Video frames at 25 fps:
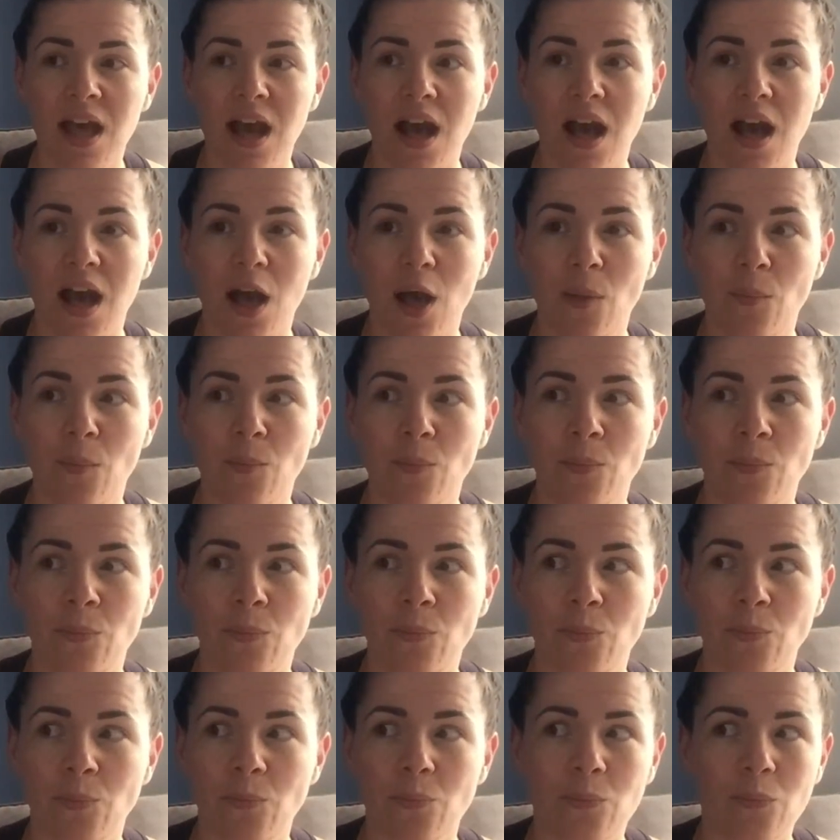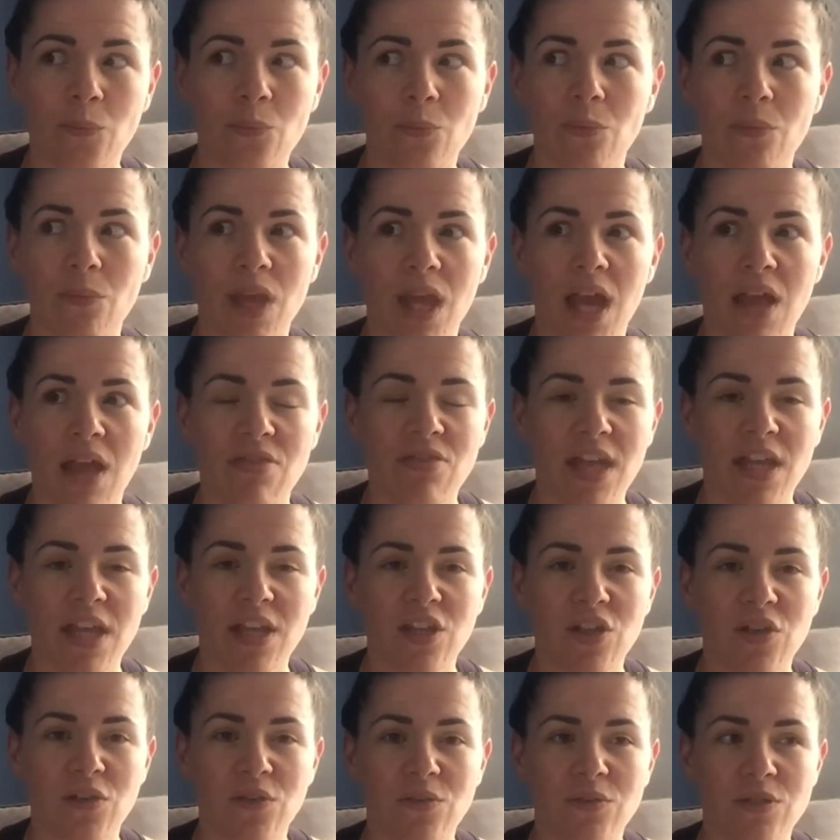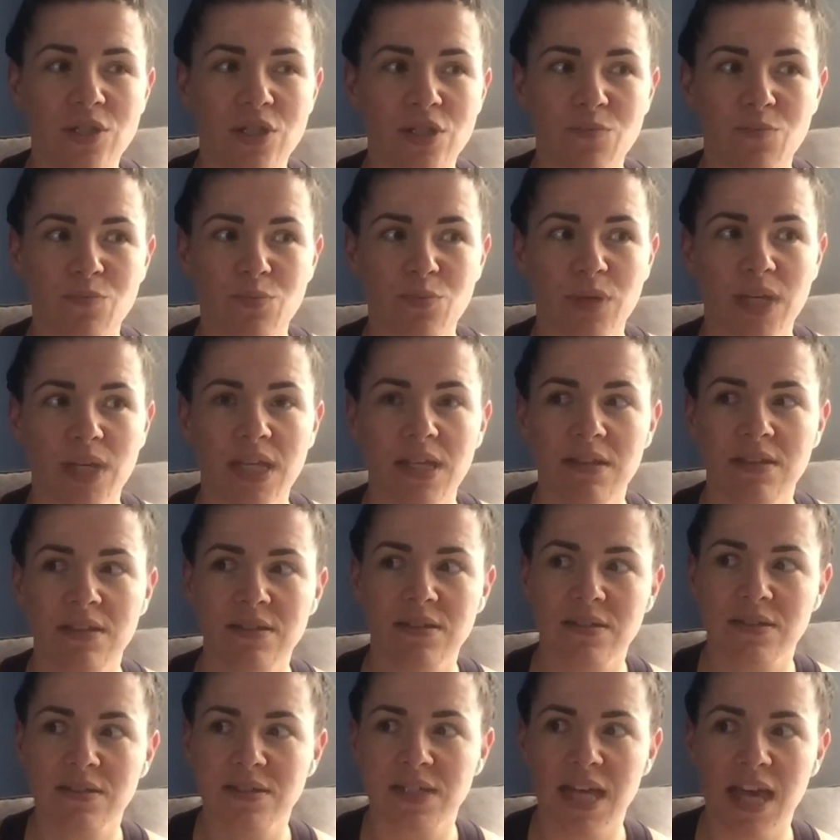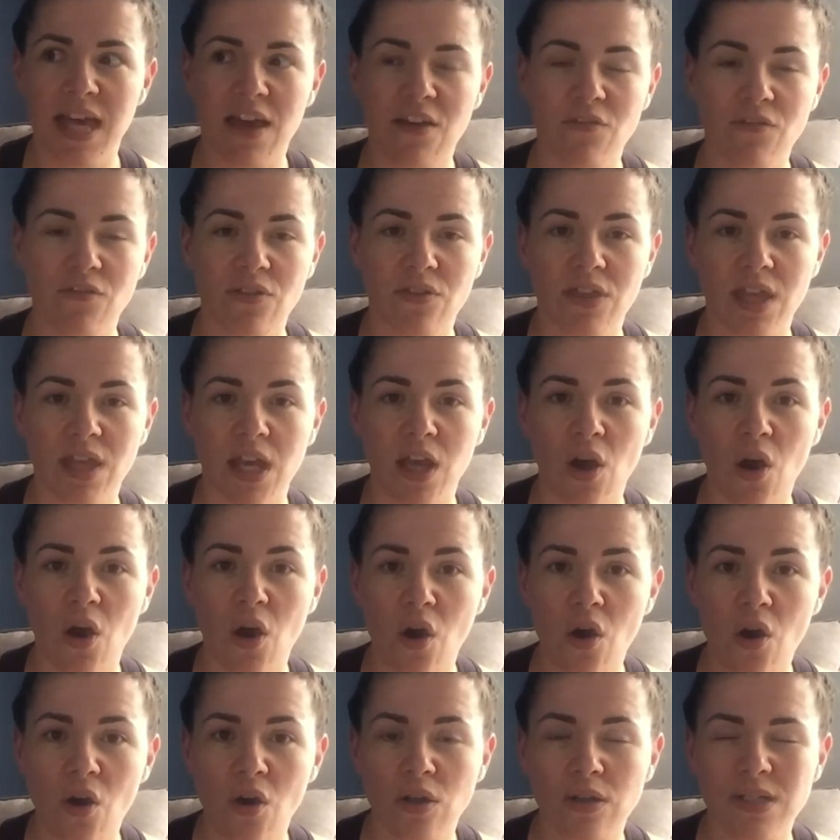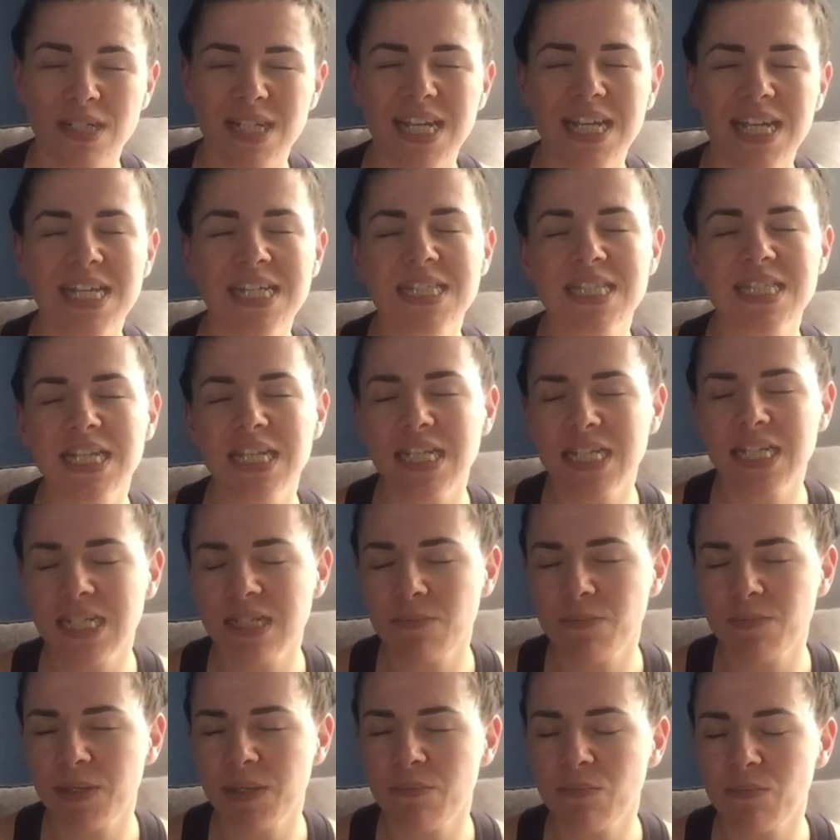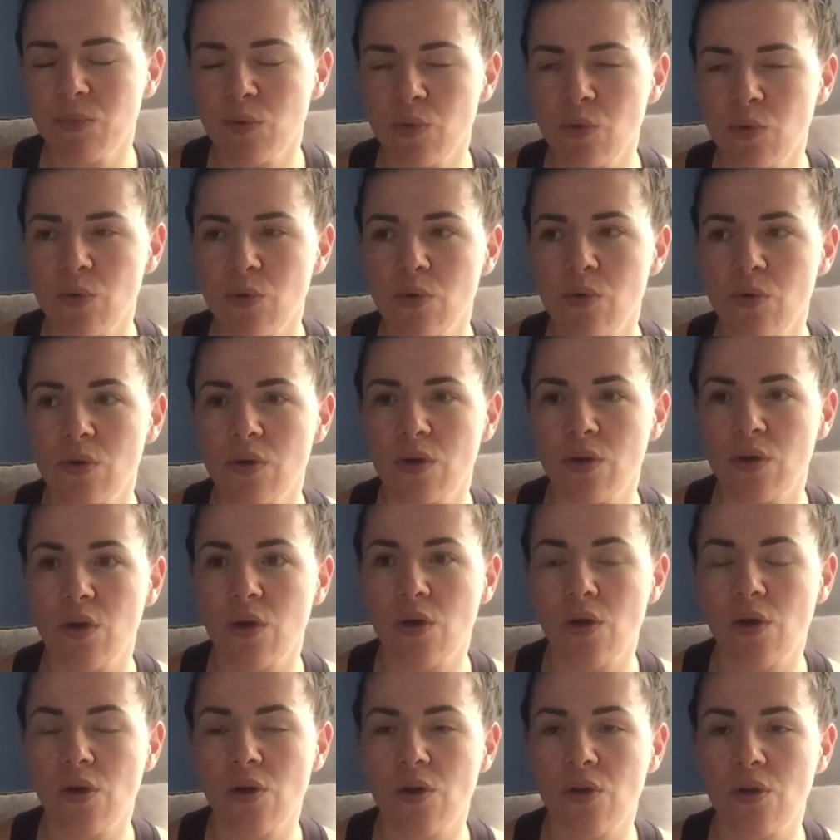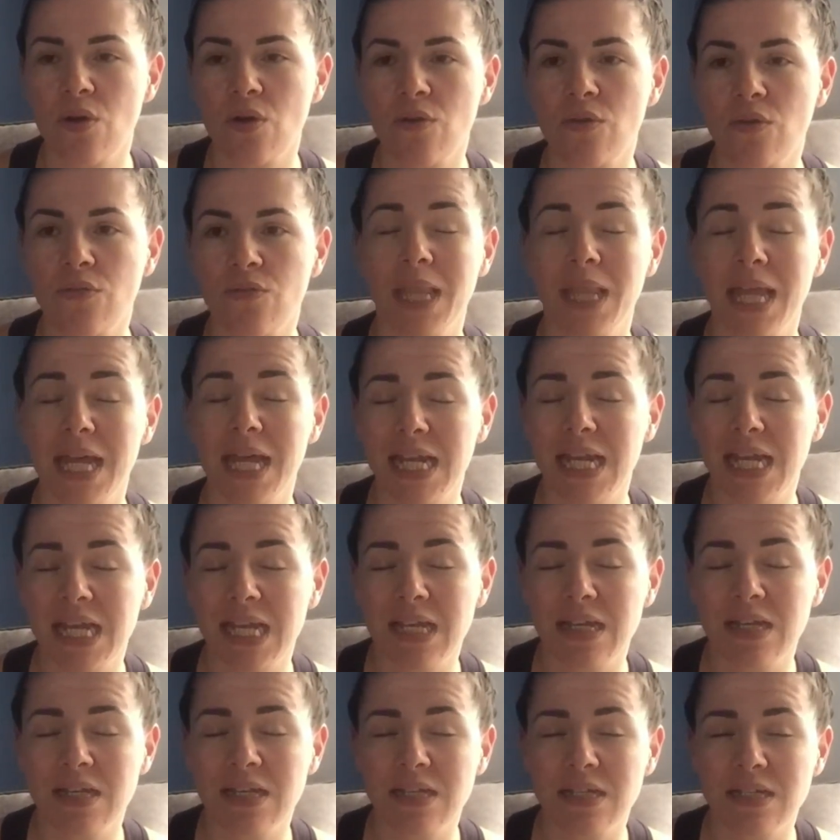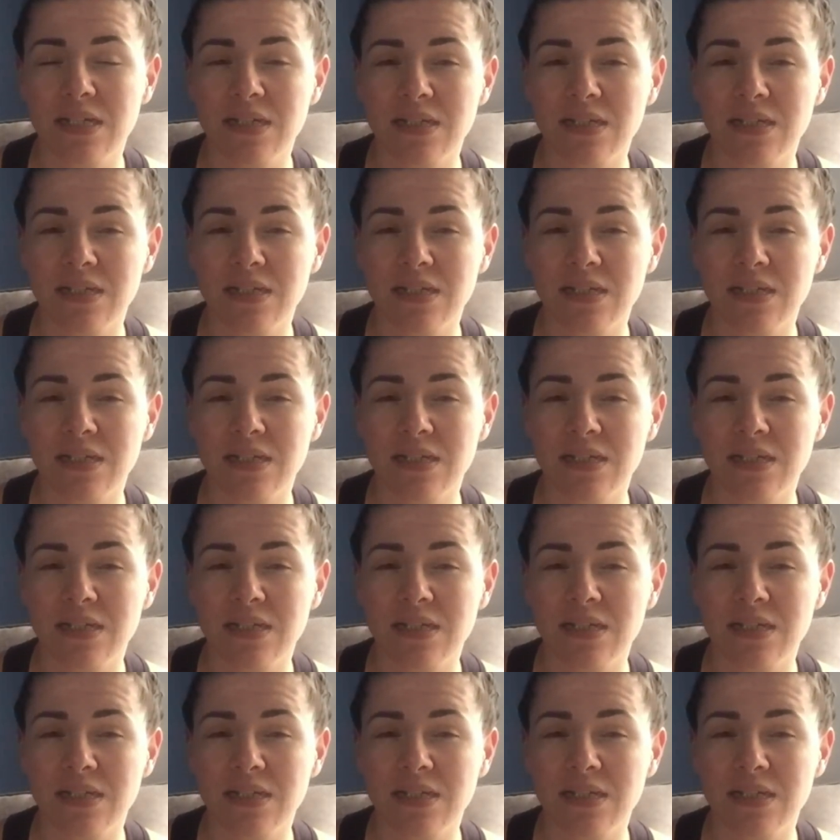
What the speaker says: And then you just bring everything on. It's a little bit more of planning